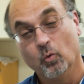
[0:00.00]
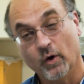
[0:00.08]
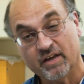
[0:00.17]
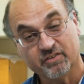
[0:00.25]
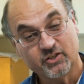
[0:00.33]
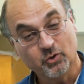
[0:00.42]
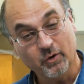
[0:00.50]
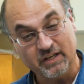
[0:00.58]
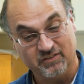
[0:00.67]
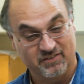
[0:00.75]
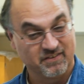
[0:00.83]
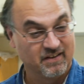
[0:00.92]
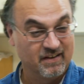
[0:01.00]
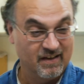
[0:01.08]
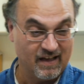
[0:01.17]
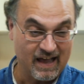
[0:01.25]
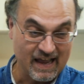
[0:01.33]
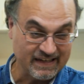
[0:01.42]
Well, you have a choice.
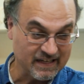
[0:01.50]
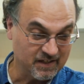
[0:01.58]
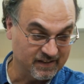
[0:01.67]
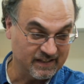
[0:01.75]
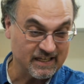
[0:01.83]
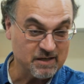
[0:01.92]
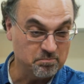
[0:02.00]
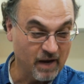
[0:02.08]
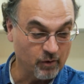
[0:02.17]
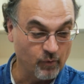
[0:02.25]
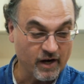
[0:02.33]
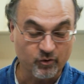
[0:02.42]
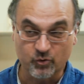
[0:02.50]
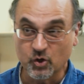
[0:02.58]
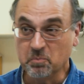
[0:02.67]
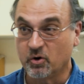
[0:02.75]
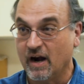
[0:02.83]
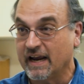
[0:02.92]
I can keep my rec
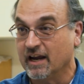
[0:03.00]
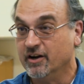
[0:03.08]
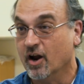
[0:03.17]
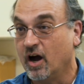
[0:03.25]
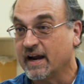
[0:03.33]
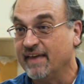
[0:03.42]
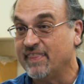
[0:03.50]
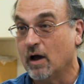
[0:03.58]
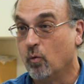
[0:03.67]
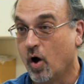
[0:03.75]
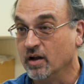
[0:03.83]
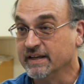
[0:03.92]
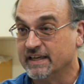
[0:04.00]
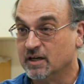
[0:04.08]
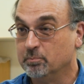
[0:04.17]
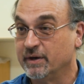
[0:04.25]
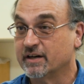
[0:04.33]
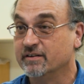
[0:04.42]
room or I can knock at that wall and get a
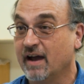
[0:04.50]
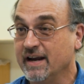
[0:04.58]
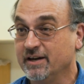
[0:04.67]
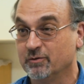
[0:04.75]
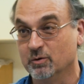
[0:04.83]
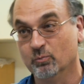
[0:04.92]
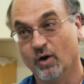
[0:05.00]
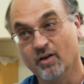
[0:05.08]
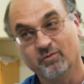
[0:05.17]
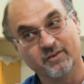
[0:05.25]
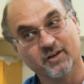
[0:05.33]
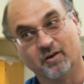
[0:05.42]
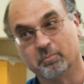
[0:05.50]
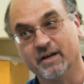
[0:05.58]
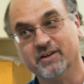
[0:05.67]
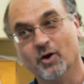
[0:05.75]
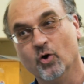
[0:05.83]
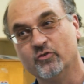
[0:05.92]
bigger dining room. Well, everybody
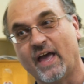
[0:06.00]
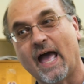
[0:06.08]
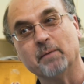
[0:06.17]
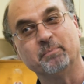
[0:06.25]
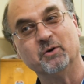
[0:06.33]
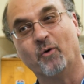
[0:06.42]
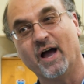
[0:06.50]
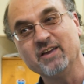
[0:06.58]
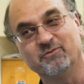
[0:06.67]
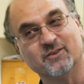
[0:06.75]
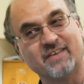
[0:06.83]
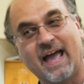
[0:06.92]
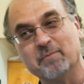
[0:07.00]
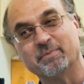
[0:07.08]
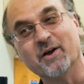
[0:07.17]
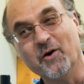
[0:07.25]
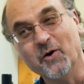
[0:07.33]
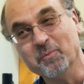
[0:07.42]
knows happy wife is a
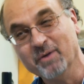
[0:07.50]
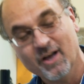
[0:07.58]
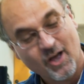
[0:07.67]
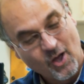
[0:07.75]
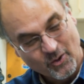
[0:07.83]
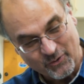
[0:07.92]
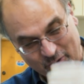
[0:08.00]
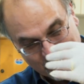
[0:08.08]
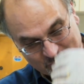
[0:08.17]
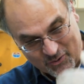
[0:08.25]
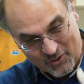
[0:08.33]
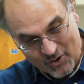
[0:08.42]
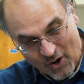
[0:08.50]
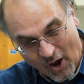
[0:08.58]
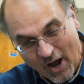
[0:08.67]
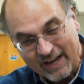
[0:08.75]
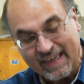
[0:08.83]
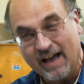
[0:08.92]
happy home. So you
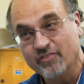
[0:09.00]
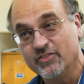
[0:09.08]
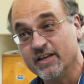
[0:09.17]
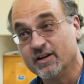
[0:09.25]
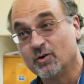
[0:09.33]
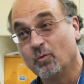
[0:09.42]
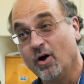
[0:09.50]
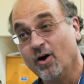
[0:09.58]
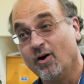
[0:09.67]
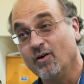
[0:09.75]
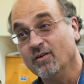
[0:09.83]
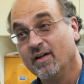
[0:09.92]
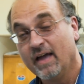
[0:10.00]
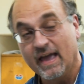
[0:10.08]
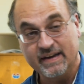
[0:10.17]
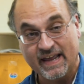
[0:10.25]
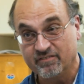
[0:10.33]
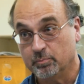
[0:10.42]
knock out the inner wall
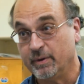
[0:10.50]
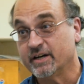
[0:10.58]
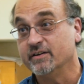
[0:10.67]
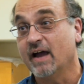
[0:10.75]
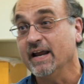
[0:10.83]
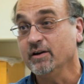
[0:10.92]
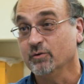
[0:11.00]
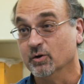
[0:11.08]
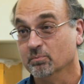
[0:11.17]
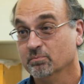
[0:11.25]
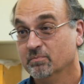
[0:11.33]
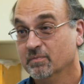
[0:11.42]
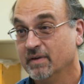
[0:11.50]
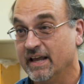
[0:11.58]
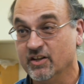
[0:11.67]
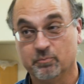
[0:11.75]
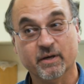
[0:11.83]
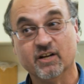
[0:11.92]
and they have a bigger dining room.
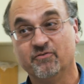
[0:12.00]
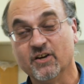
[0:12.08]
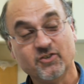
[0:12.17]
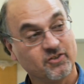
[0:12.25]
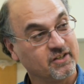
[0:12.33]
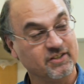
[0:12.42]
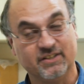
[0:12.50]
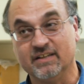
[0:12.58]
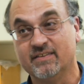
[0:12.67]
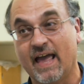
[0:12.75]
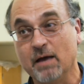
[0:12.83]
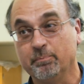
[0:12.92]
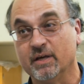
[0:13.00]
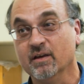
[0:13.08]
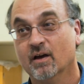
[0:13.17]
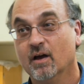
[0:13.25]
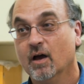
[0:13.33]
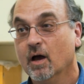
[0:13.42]
And it's beneficial because she's
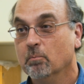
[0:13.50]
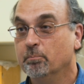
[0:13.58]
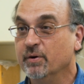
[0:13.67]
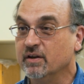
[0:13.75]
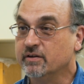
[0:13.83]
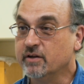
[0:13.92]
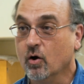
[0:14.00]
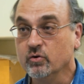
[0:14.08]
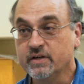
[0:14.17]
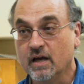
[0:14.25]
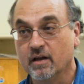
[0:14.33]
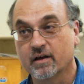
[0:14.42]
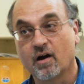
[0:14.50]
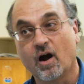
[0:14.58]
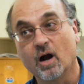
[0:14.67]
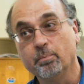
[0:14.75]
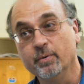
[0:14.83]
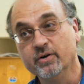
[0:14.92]
happy. But don't tell a
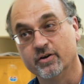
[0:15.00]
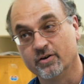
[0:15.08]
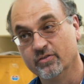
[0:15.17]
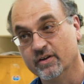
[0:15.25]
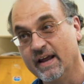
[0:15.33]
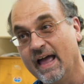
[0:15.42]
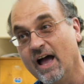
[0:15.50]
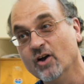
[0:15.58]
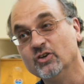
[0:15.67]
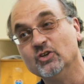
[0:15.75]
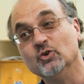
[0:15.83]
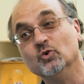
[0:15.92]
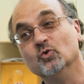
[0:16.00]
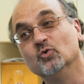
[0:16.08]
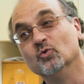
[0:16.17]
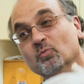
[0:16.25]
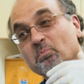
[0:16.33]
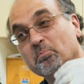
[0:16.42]
carpenter that how you
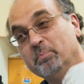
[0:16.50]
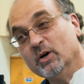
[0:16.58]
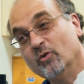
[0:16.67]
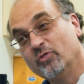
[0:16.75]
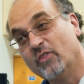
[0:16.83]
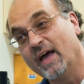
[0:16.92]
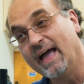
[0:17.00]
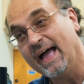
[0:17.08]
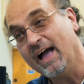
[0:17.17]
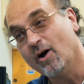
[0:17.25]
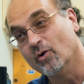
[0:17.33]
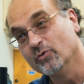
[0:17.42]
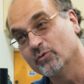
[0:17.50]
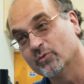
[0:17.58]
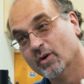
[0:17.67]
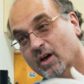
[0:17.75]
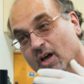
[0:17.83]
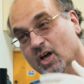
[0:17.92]
built the house
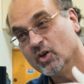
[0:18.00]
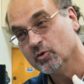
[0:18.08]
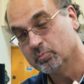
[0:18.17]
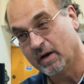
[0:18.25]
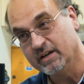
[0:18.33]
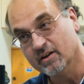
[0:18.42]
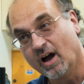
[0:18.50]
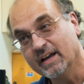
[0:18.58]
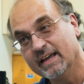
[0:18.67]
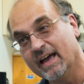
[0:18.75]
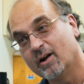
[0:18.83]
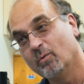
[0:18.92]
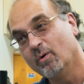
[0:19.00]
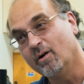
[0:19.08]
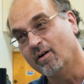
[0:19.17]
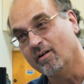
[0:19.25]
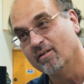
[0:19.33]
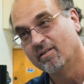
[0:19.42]
was by knocking out a
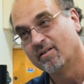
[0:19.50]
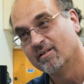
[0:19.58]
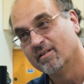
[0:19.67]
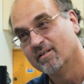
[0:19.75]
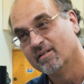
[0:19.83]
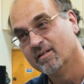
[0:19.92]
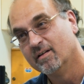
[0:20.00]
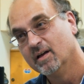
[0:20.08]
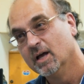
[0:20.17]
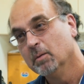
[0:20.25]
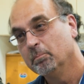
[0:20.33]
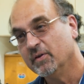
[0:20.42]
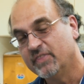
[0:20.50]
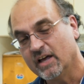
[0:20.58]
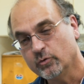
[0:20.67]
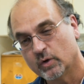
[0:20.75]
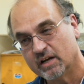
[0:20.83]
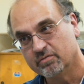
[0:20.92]
wall. But
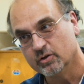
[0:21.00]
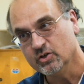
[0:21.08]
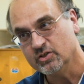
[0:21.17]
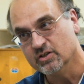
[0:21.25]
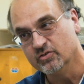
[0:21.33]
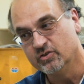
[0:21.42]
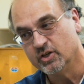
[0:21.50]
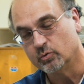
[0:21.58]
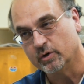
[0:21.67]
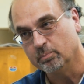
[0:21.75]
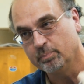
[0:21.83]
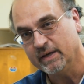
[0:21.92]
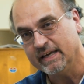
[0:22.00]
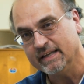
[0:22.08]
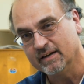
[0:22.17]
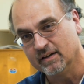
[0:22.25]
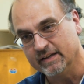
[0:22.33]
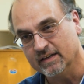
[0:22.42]
that's what evolutionists do
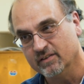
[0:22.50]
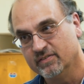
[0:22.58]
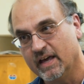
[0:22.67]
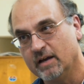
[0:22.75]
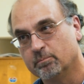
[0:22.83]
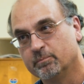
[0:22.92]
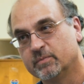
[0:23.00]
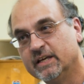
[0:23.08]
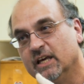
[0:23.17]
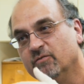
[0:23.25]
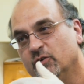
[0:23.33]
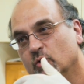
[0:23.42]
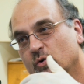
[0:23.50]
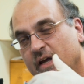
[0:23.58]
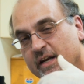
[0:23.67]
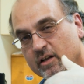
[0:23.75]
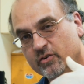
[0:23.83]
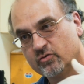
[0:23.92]
repeatedly is they give you
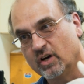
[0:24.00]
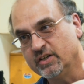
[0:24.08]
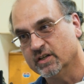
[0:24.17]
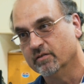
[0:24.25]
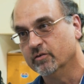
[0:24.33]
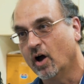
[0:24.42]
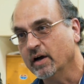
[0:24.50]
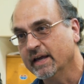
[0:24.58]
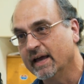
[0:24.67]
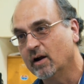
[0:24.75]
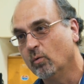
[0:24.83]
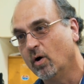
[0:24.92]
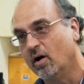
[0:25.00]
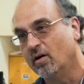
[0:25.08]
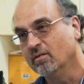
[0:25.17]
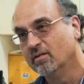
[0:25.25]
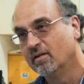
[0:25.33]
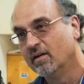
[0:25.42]
an illustration of knocking out a
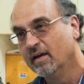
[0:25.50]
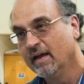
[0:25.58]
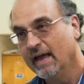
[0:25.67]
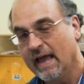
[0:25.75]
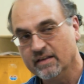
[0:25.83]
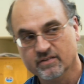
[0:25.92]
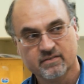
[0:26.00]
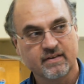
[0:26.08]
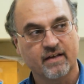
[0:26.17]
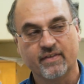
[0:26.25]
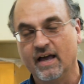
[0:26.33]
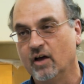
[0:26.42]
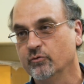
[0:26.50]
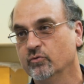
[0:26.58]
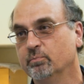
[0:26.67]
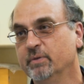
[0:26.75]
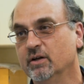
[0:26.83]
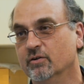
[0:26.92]
wall, and this is how the house
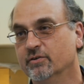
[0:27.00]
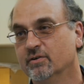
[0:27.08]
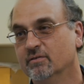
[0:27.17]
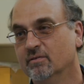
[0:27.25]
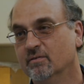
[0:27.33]
was built.